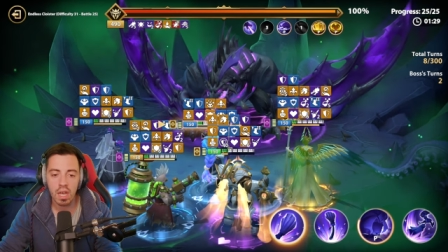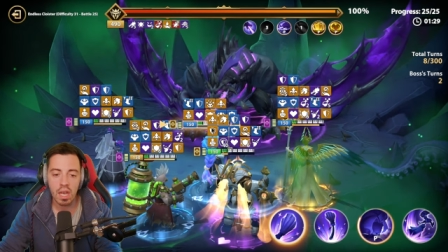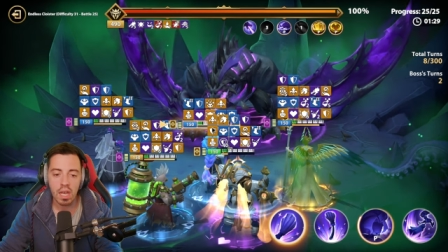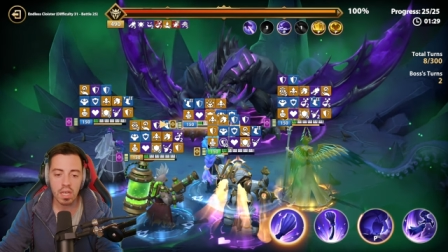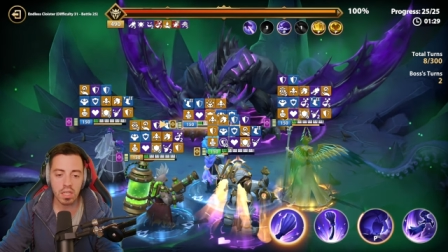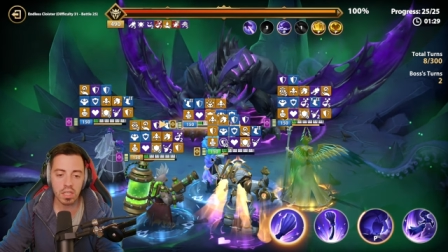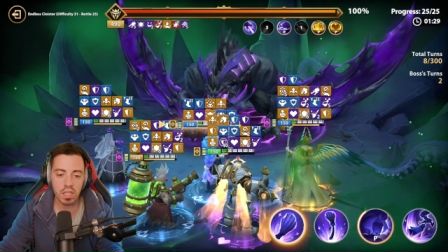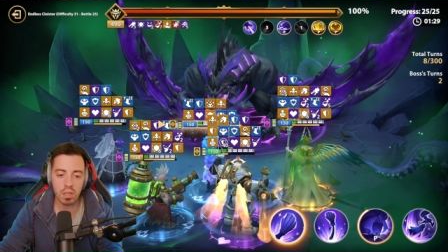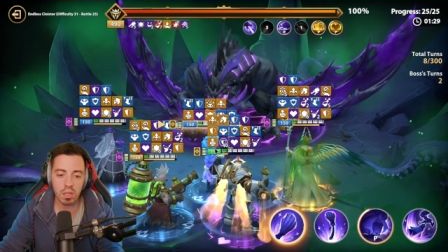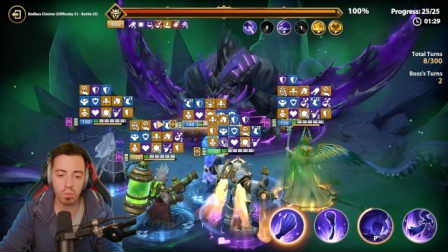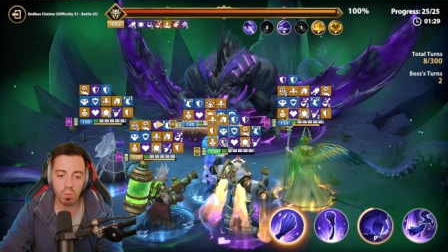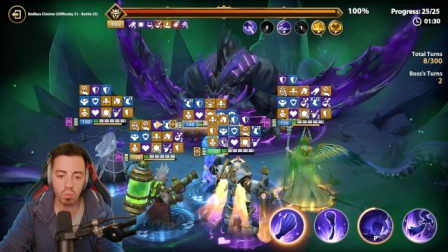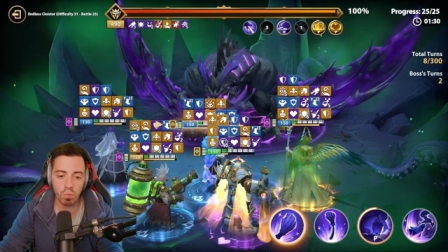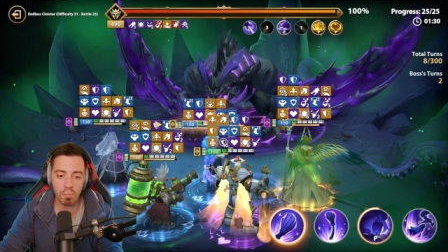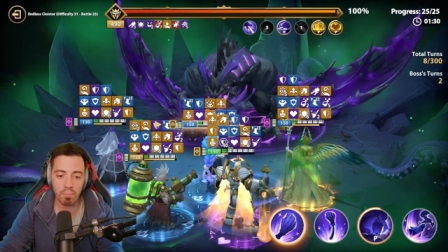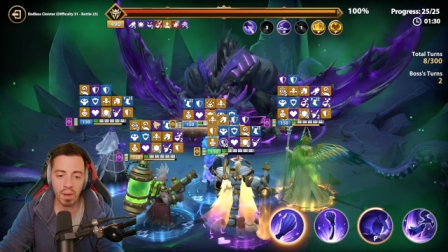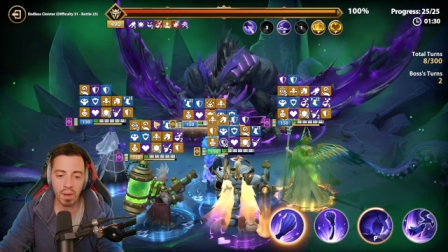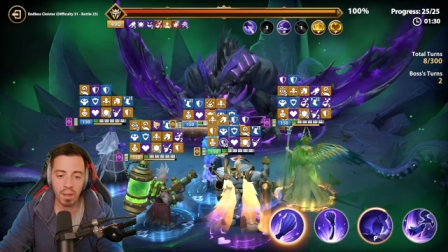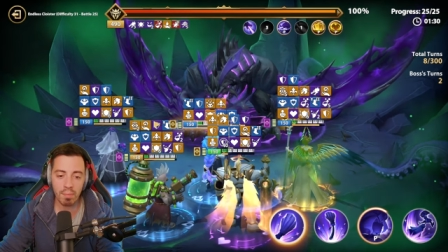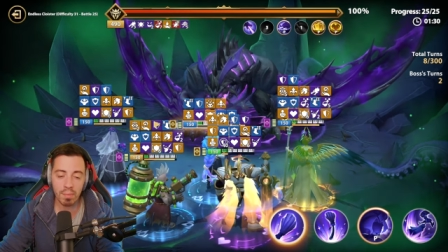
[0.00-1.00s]
she,
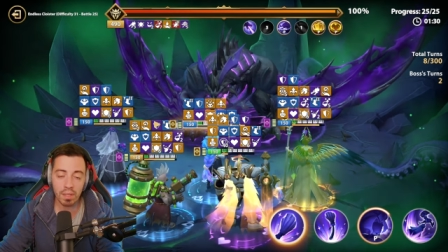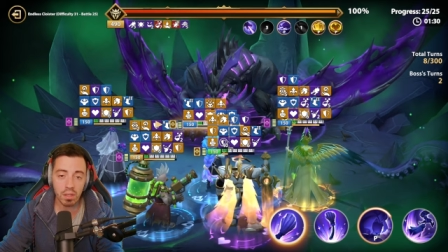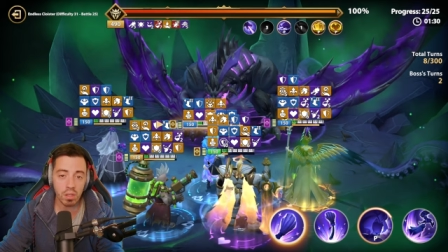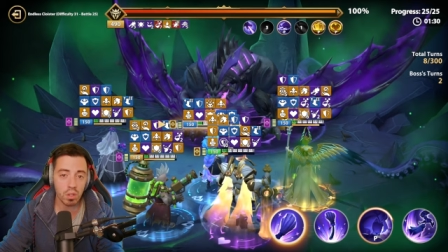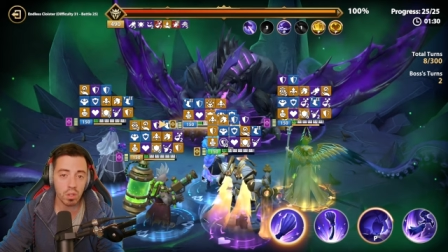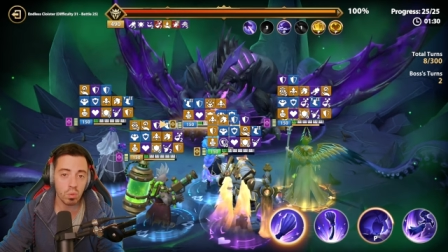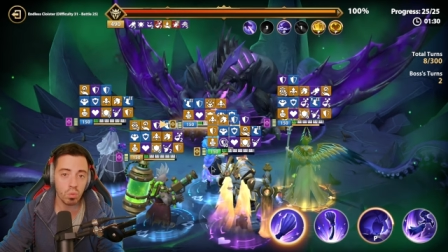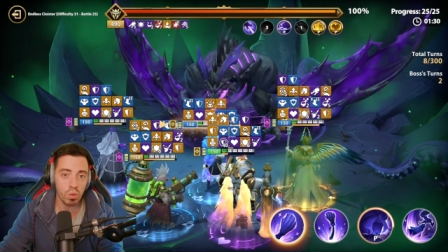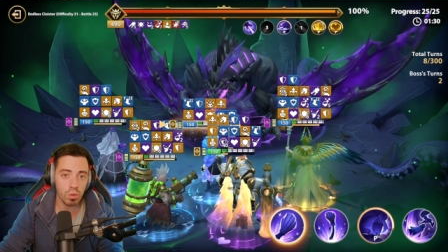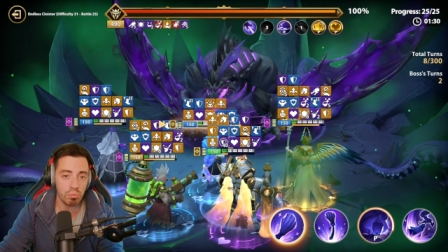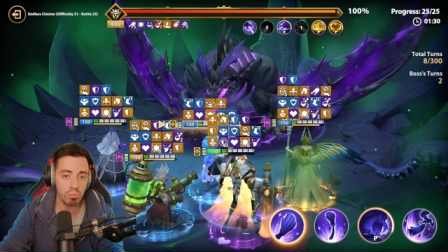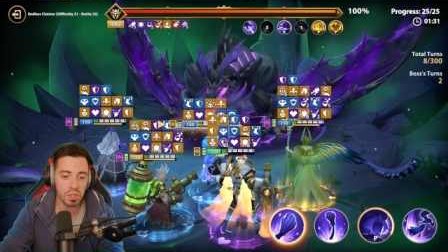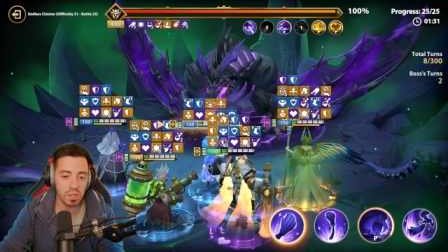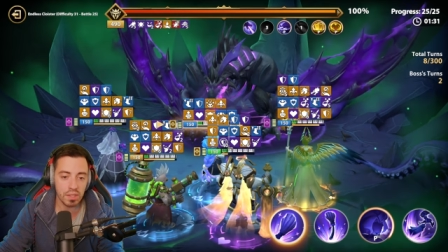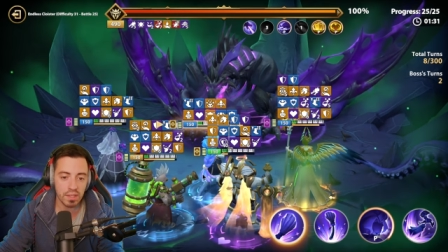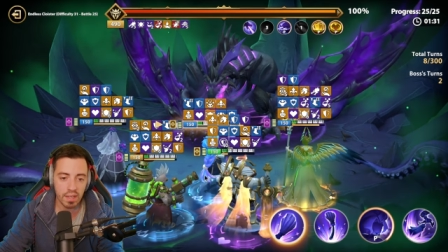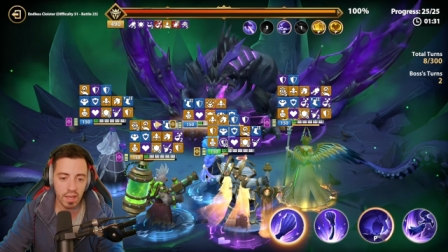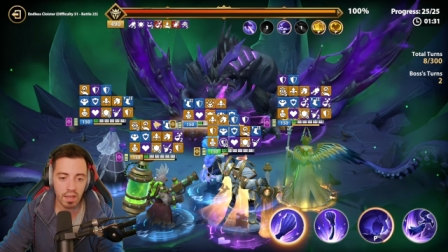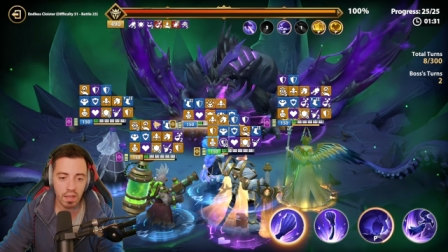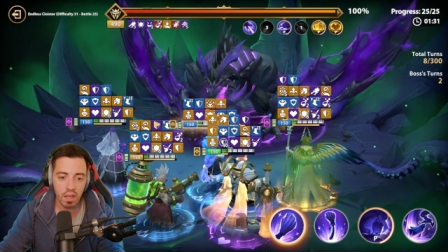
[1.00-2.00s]
my Melot would be
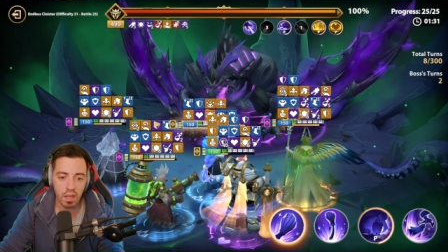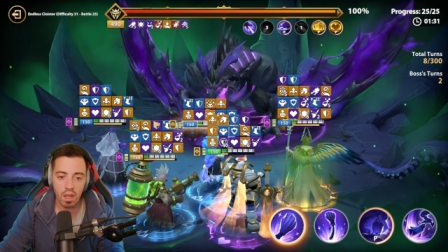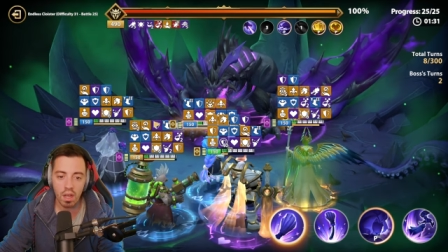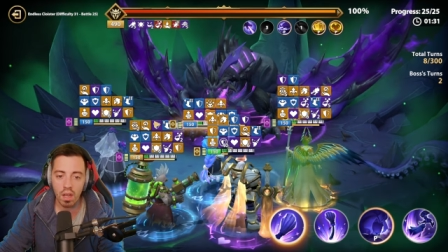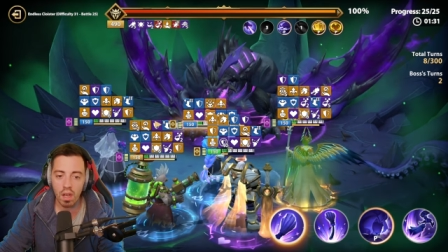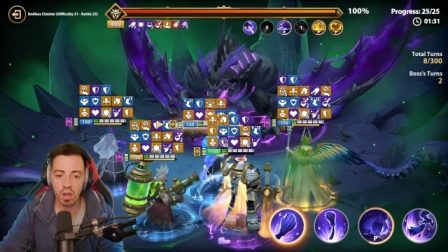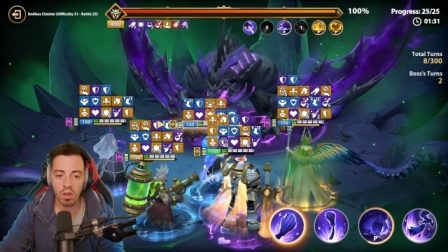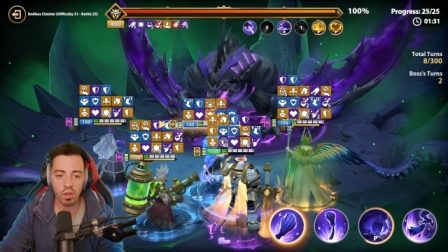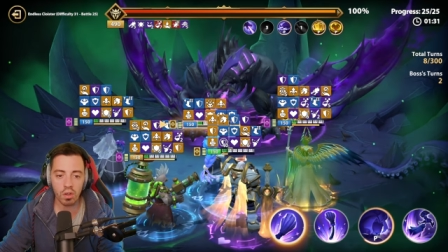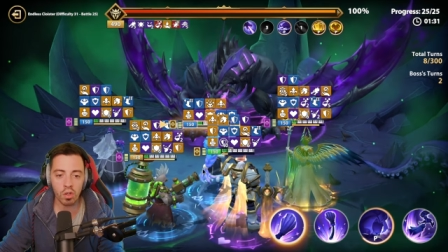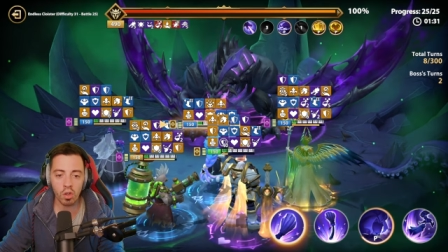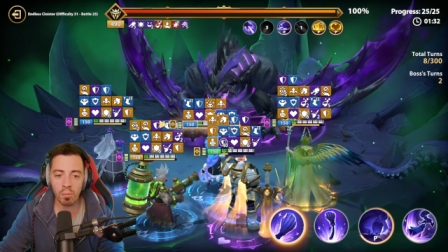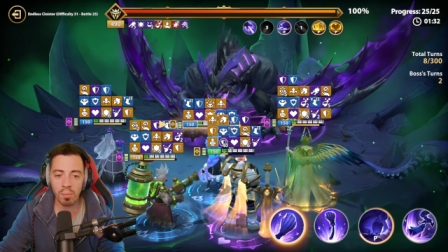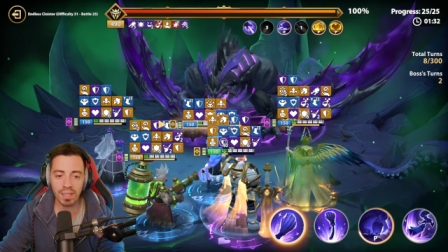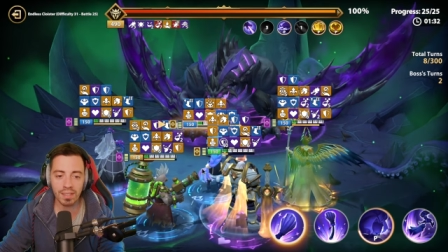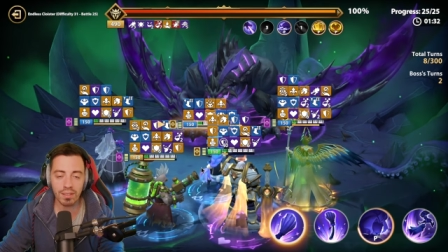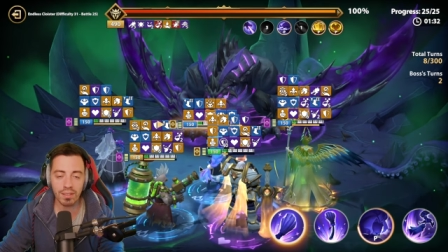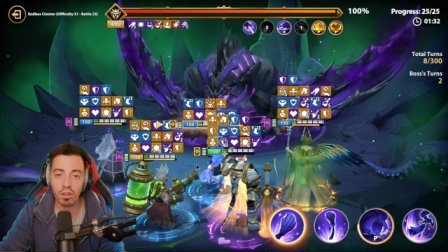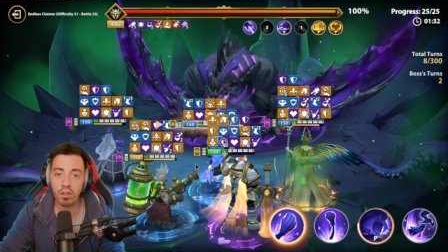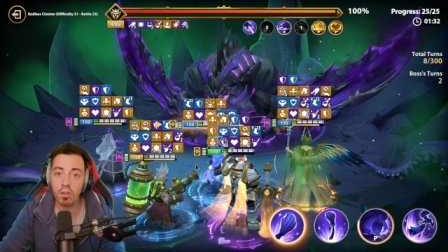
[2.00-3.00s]
dead uh, no
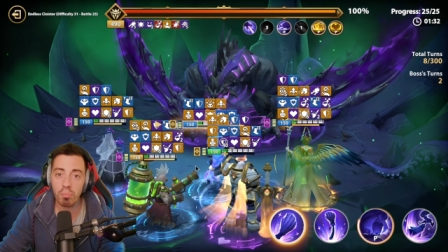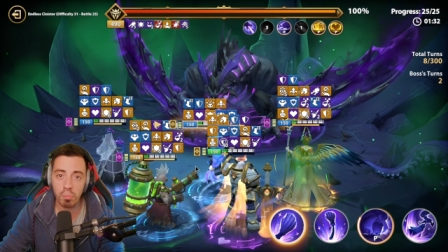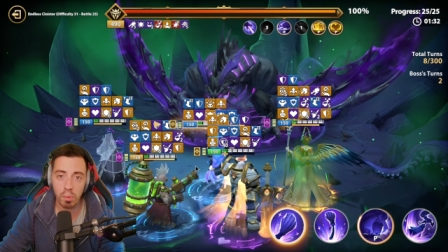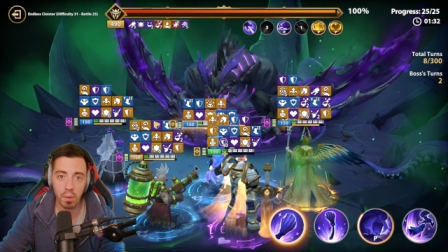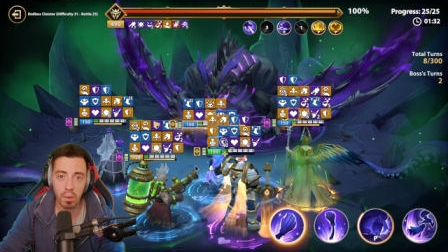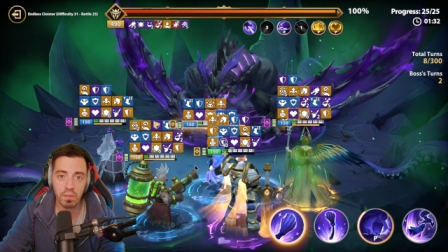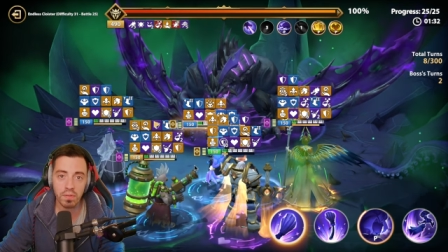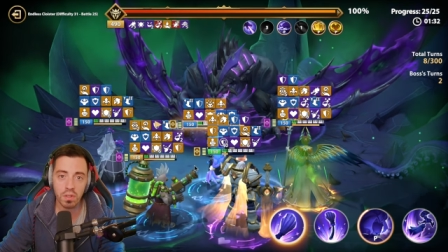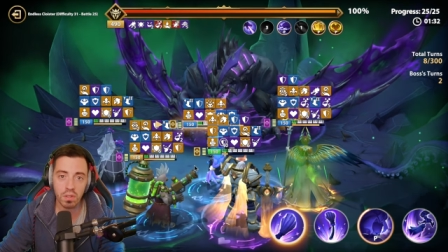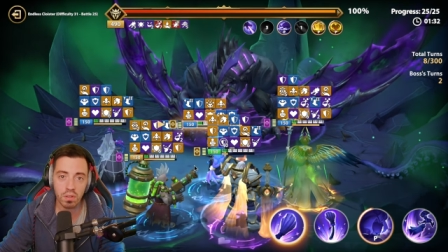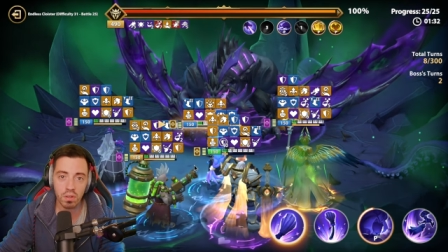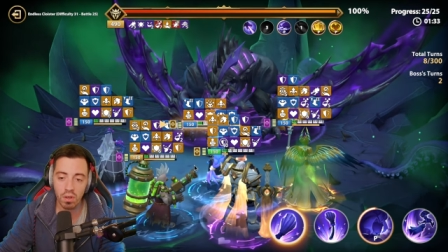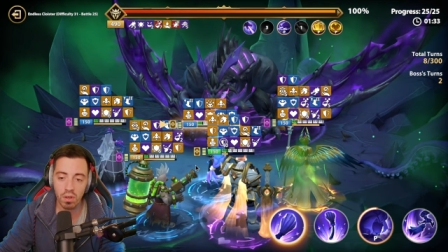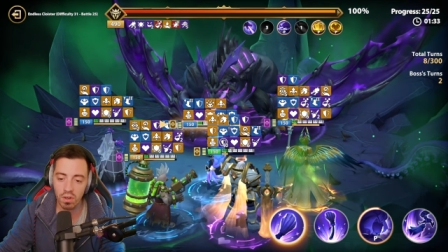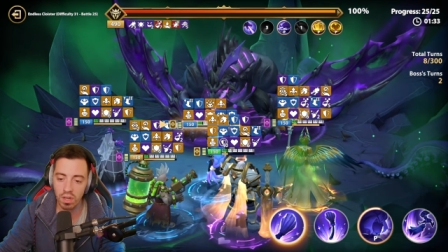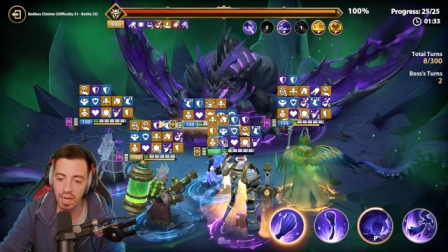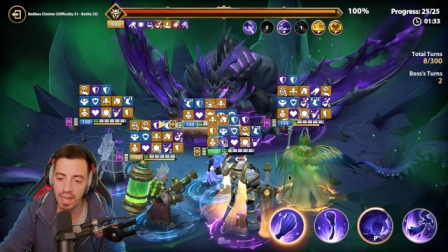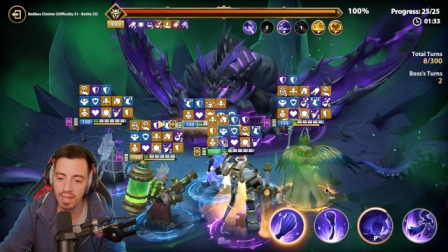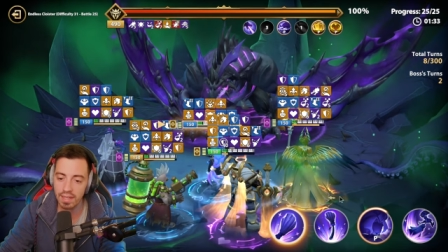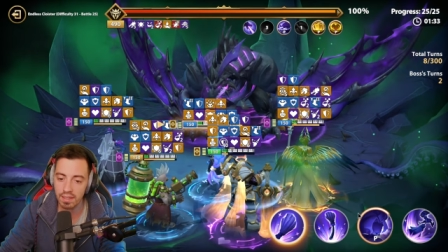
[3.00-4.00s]
matter the buffs on her
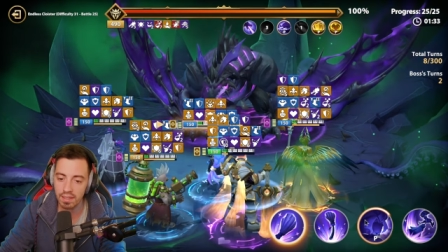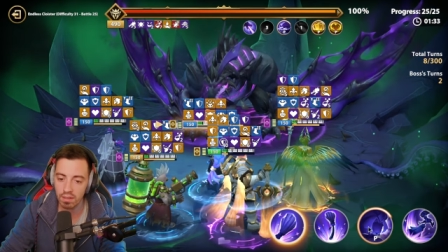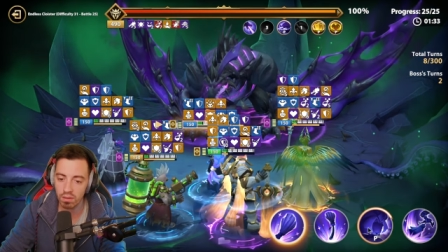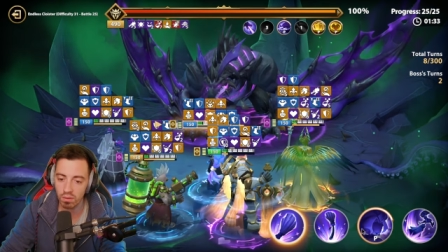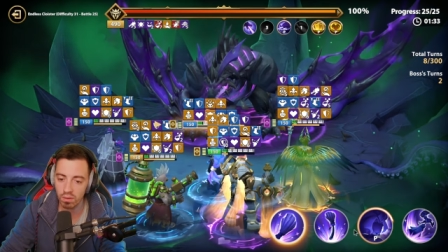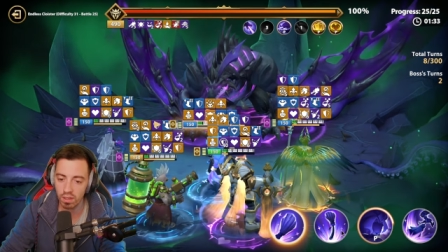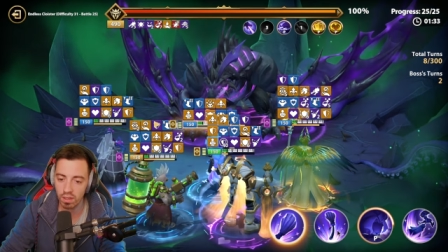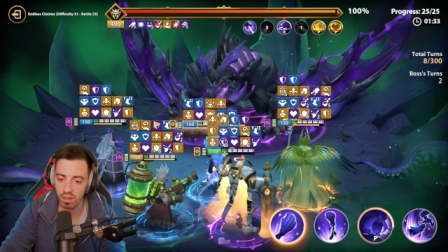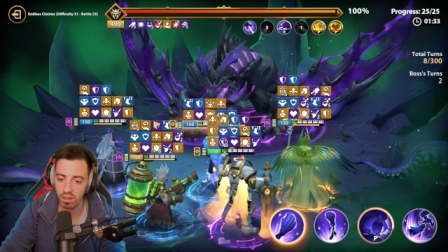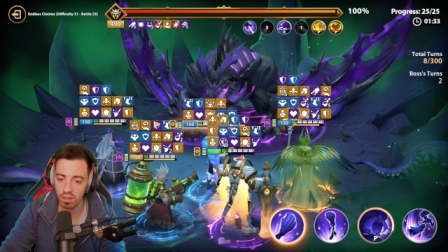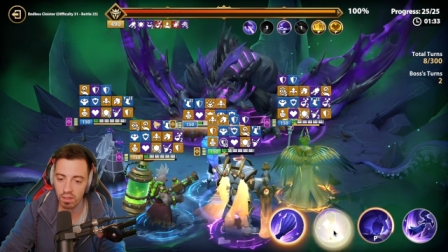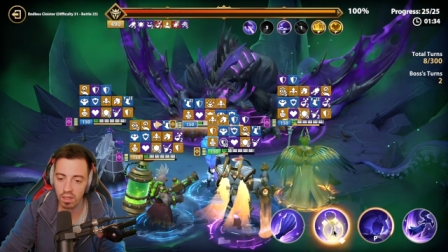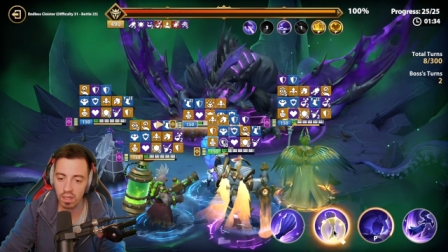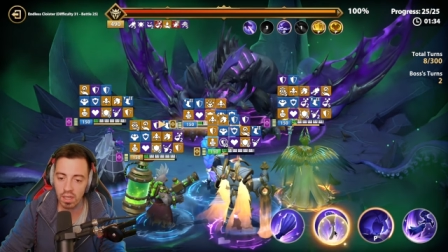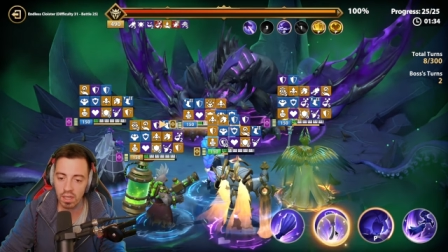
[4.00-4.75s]
head, okay?